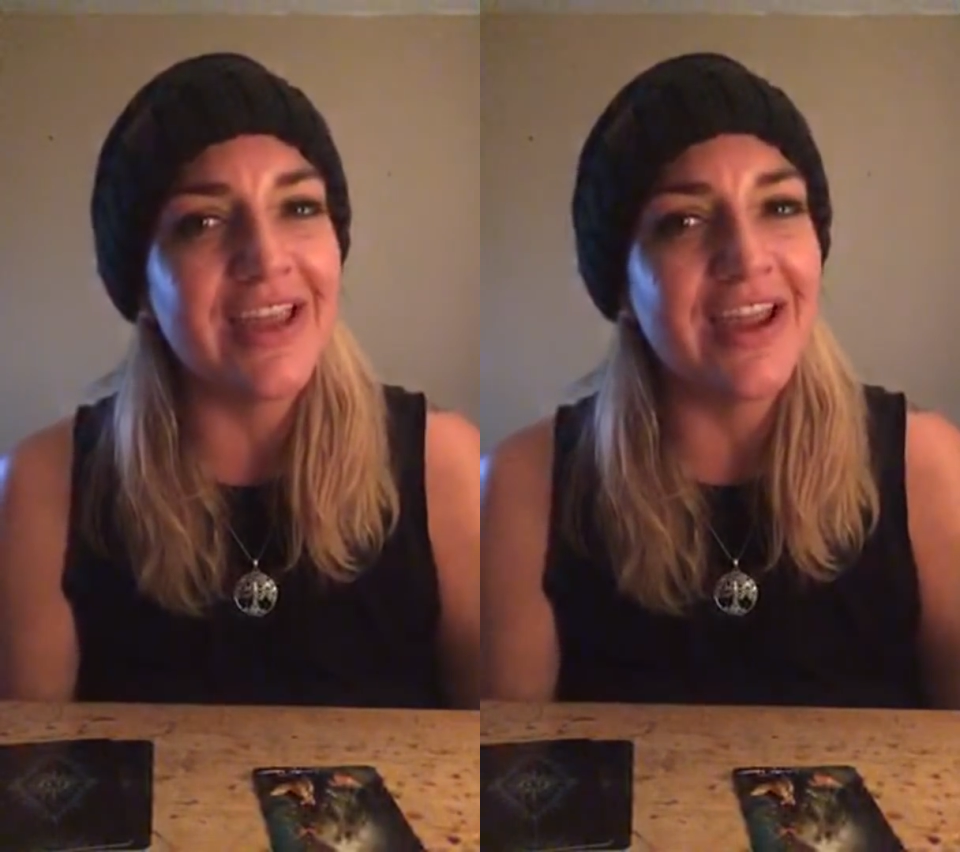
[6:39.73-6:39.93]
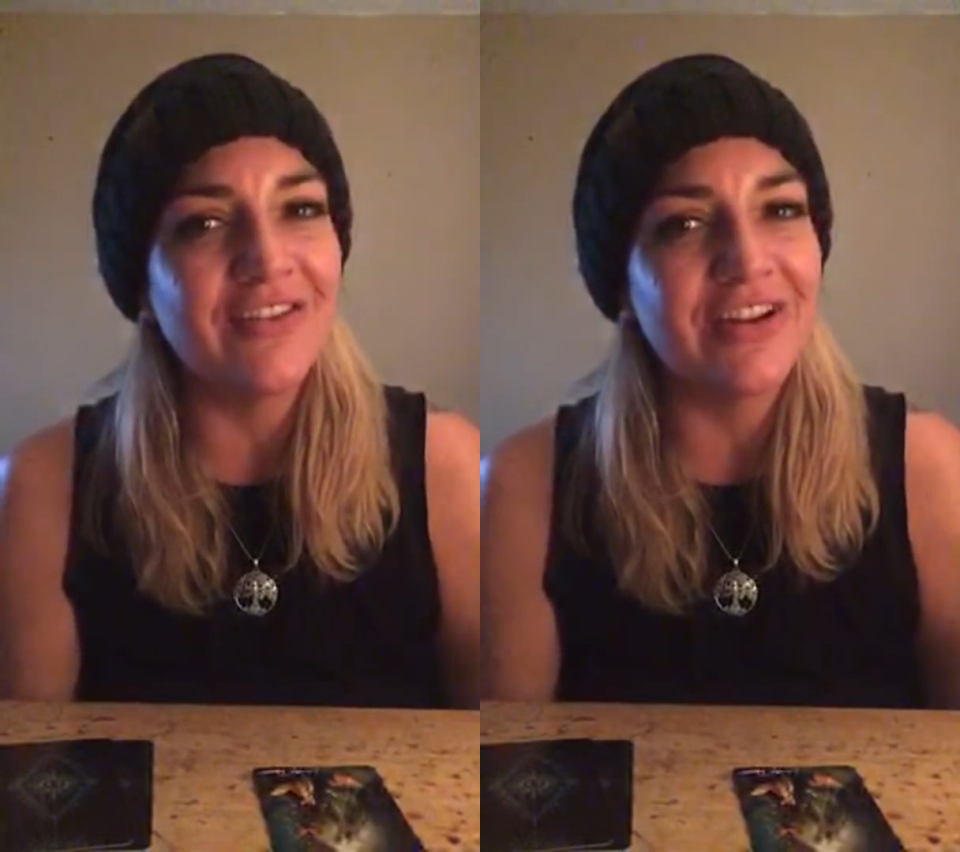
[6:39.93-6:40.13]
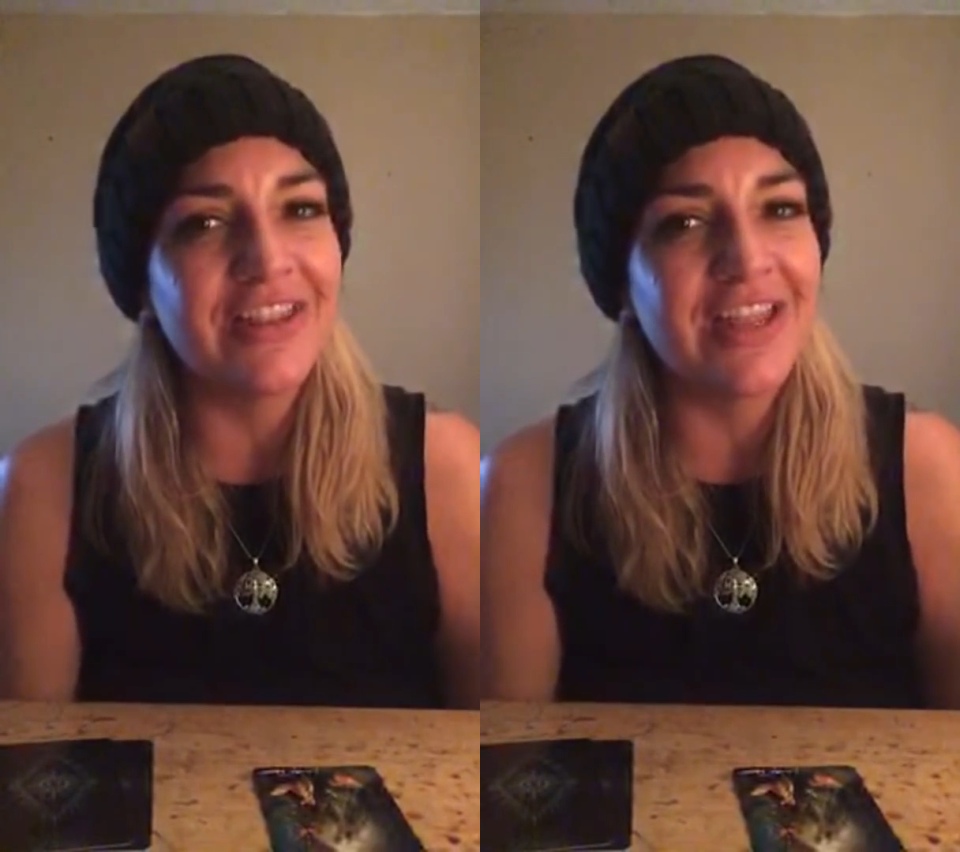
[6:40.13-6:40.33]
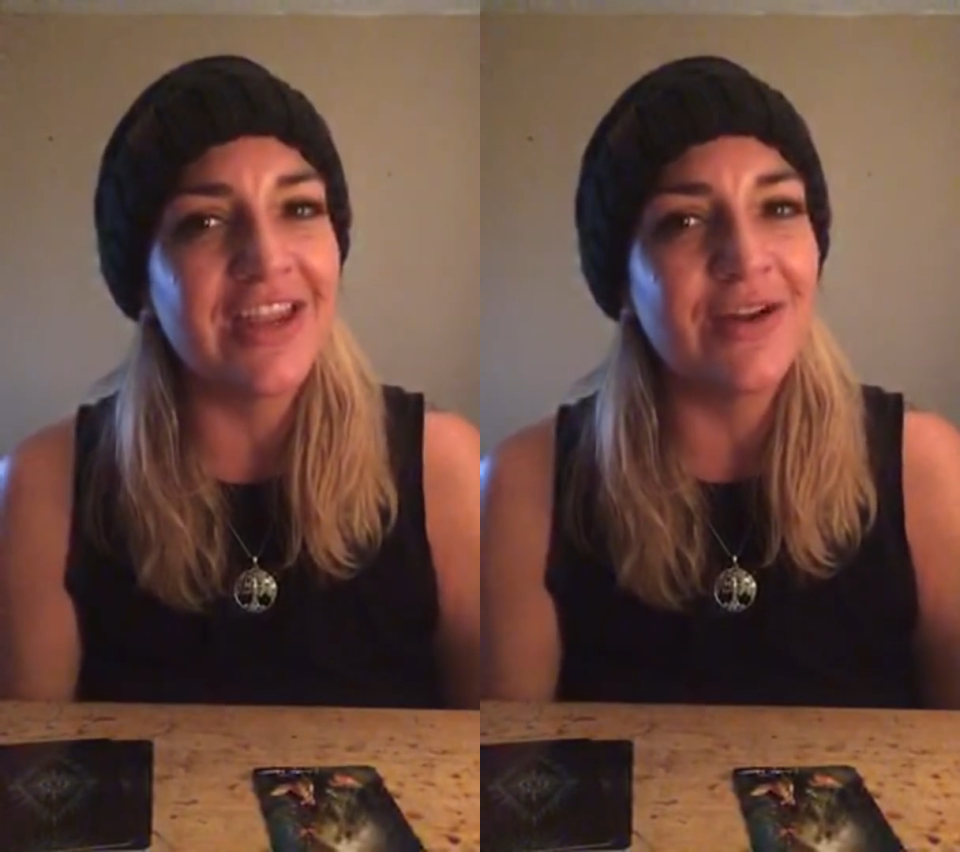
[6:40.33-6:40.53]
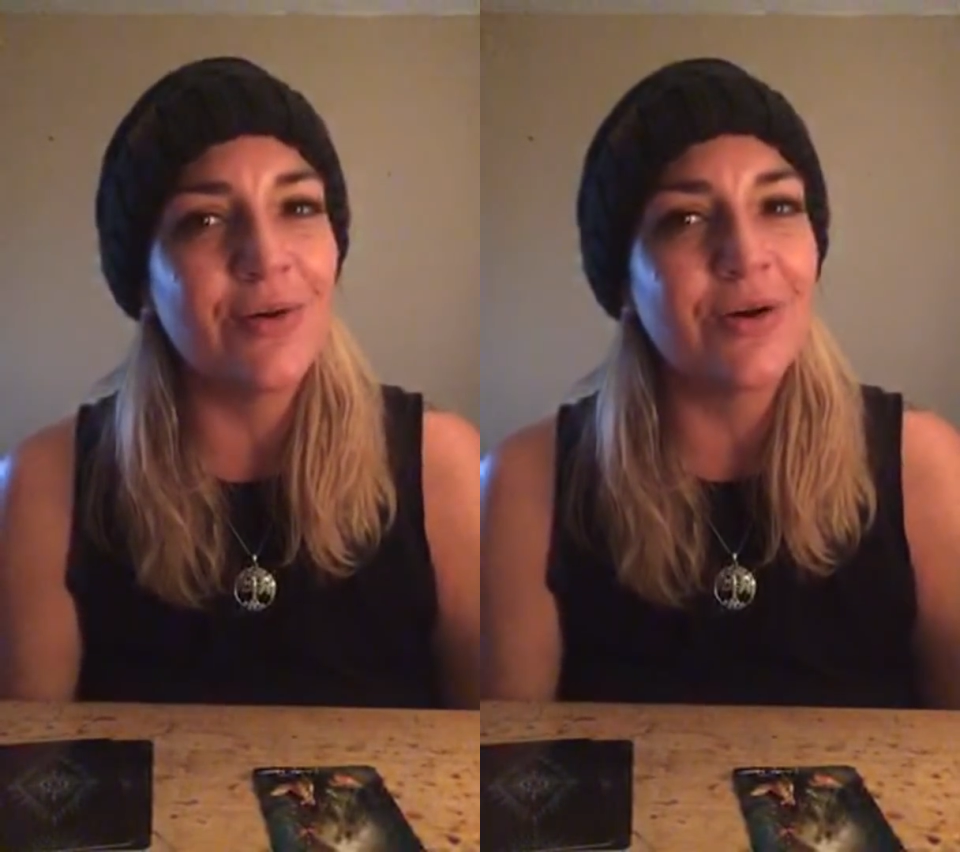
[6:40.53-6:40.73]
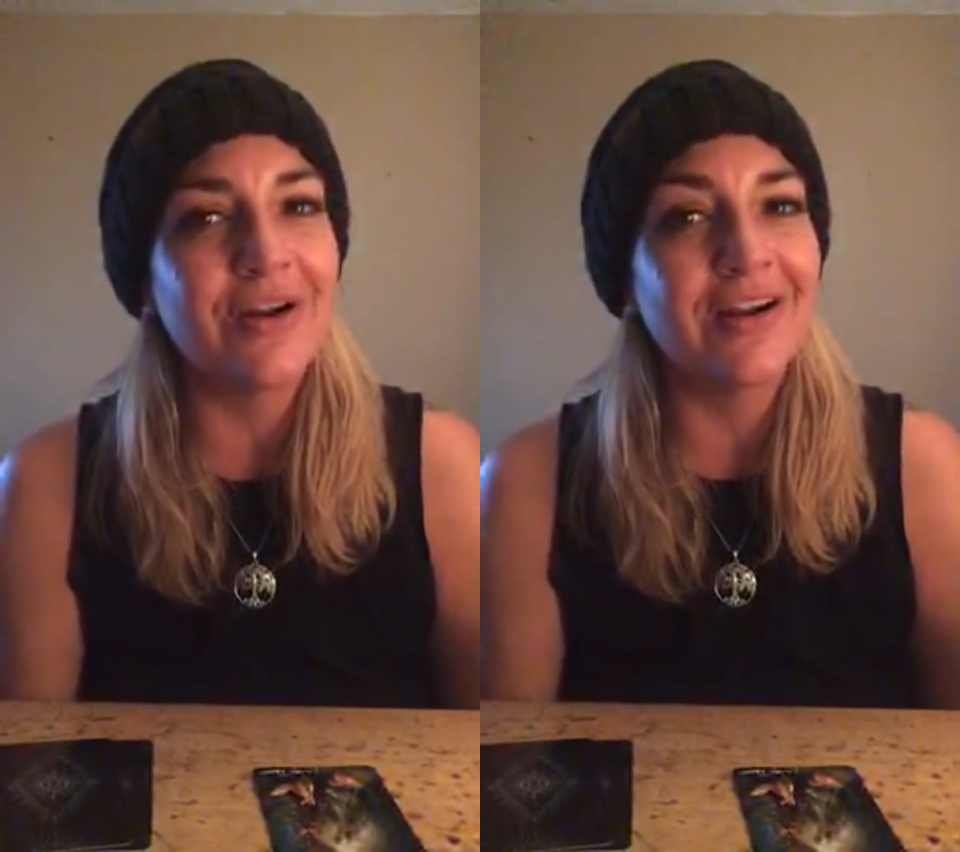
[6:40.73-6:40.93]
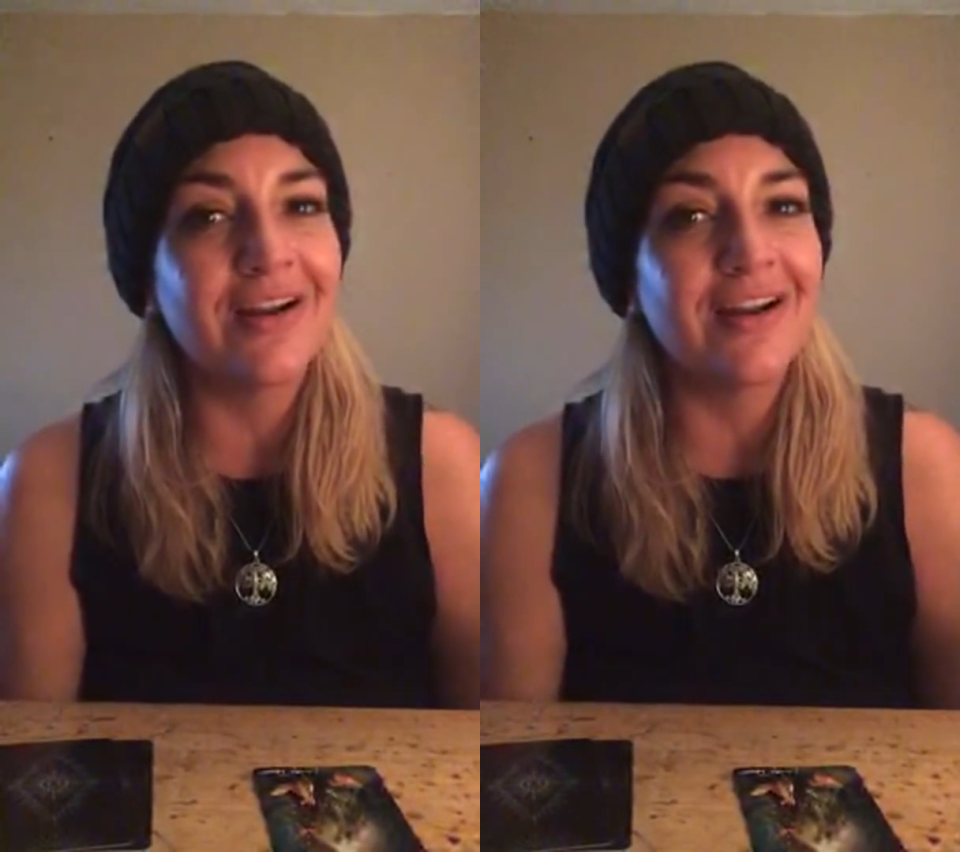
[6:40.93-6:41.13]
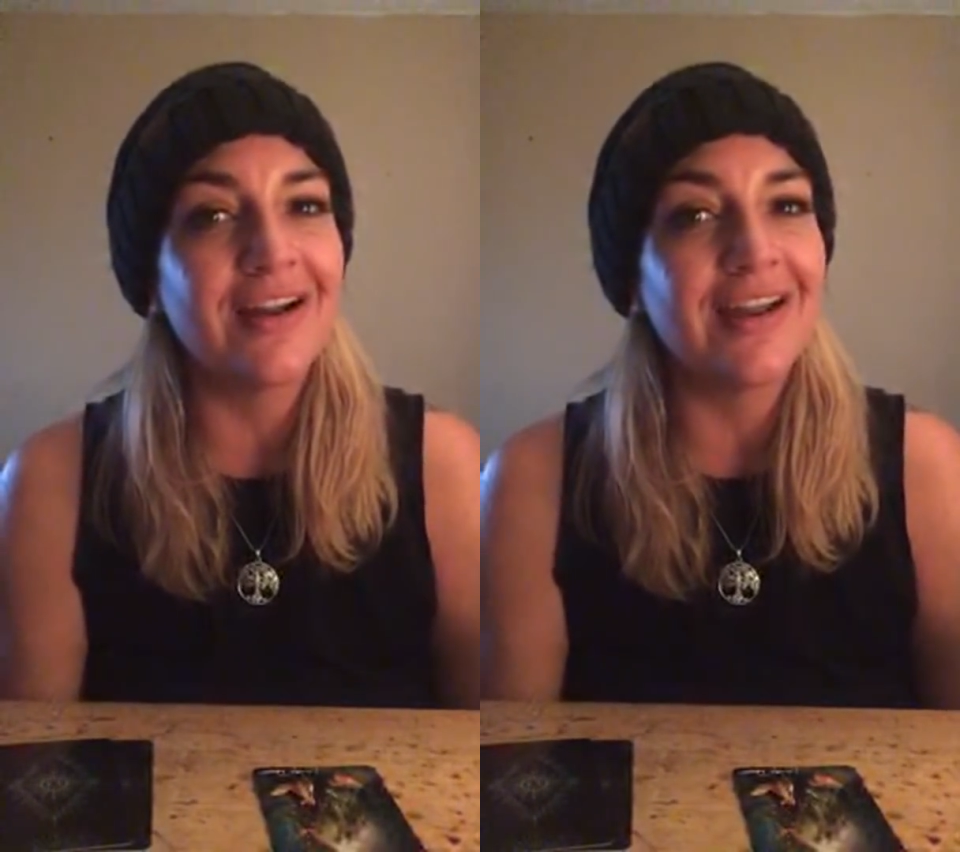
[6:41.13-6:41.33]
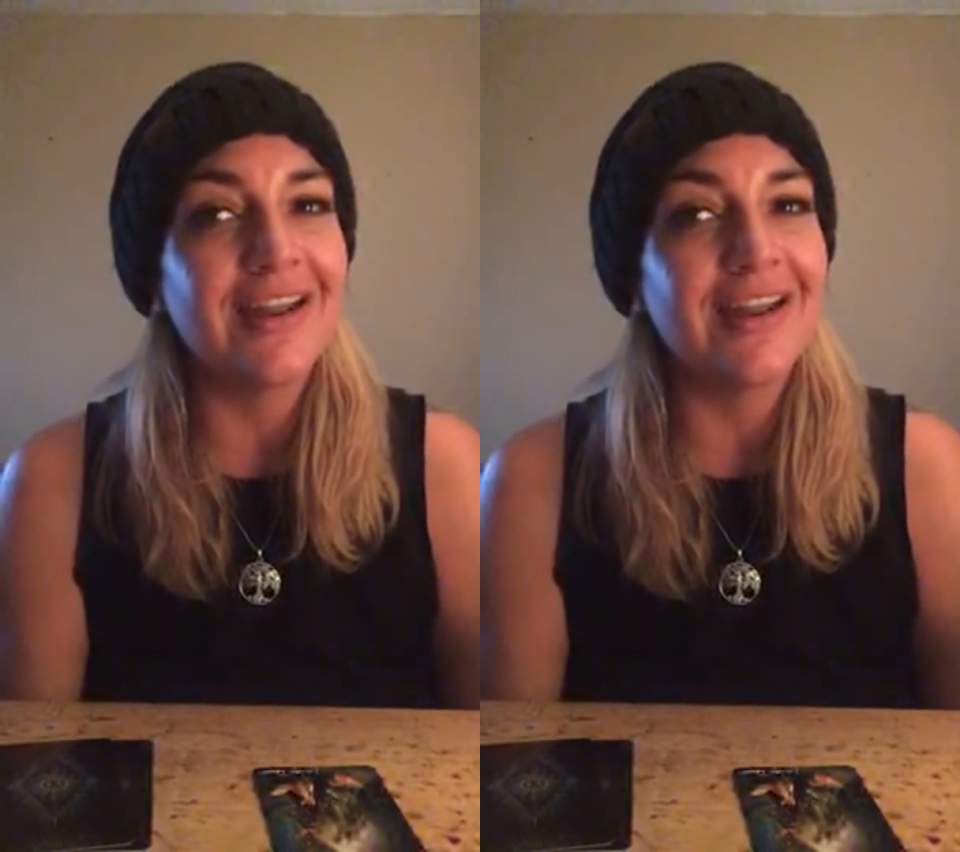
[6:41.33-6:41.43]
everything, or